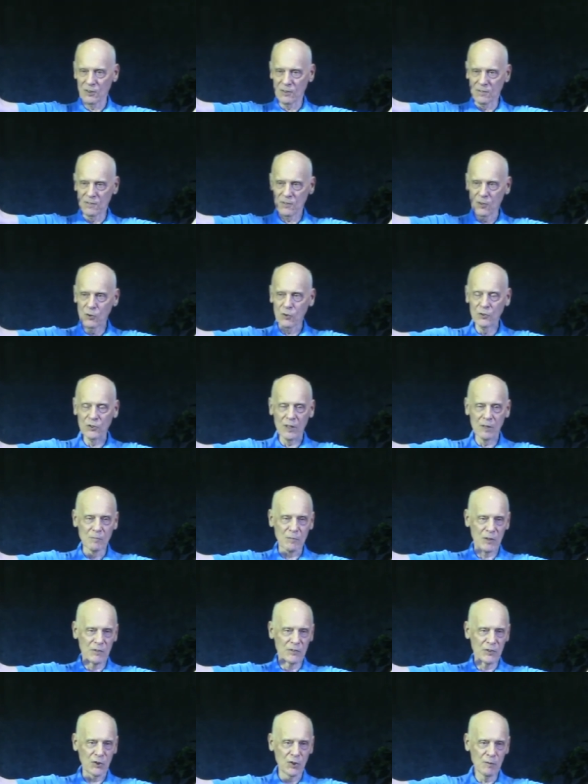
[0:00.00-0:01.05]
the full
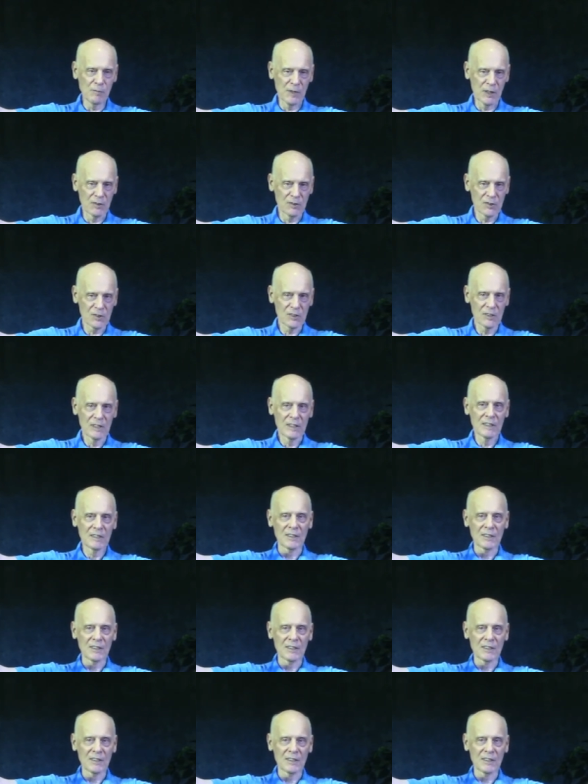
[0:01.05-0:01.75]
number of humans